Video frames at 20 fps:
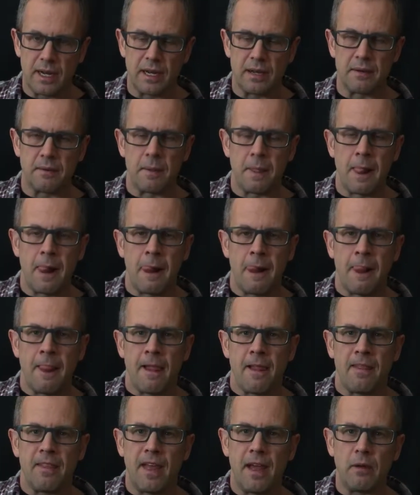And
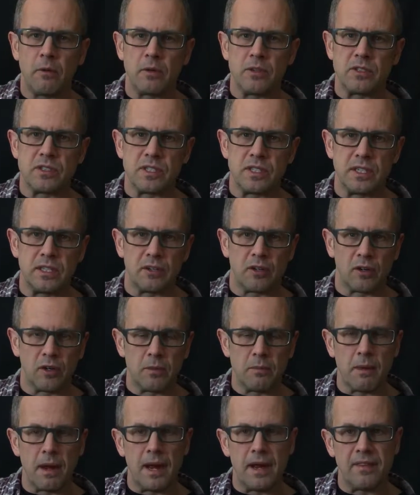that was, in
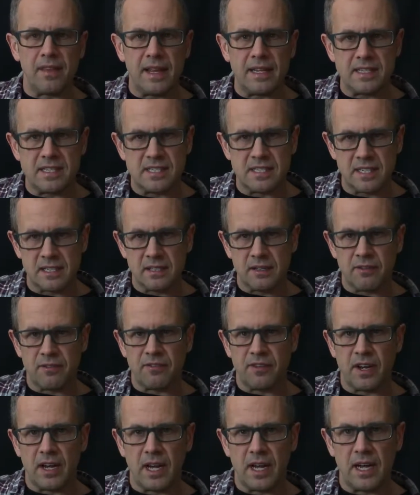her mind, that
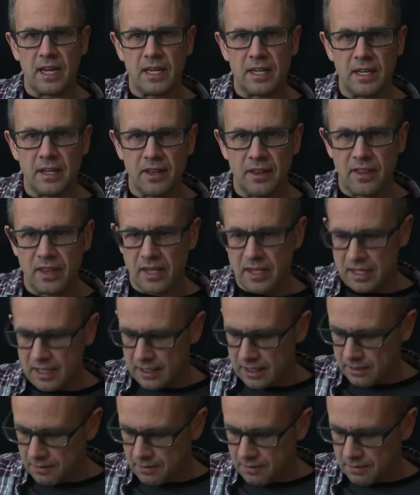signified that